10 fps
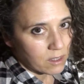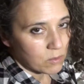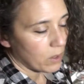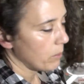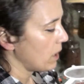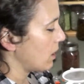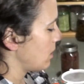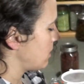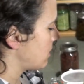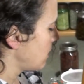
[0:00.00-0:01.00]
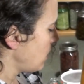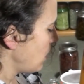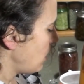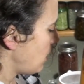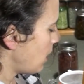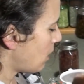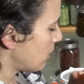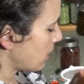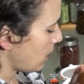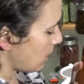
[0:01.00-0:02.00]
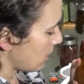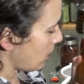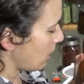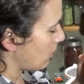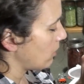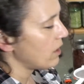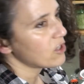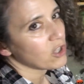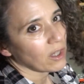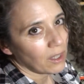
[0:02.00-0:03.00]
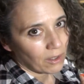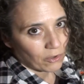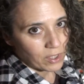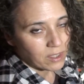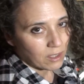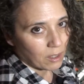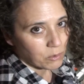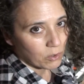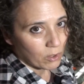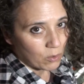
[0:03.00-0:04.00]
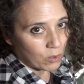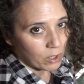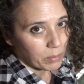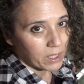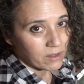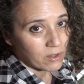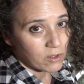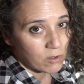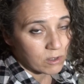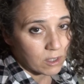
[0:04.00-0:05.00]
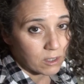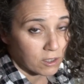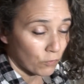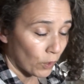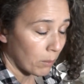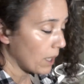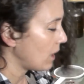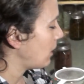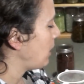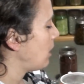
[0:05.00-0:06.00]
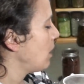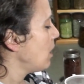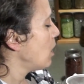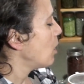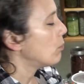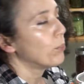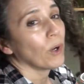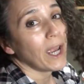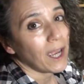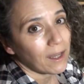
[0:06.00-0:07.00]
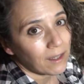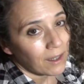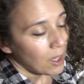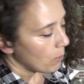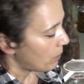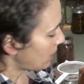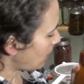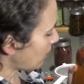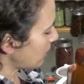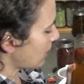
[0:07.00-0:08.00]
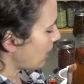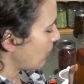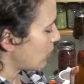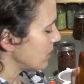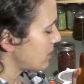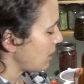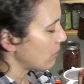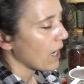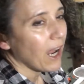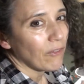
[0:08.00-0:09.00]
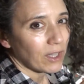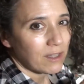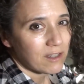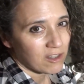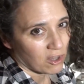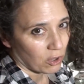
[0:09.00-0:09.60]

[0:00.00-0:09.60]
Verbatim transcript: this one because now that I had initially increased it up to a quart because I was using this for making bread, but now that I've always seemed to have at least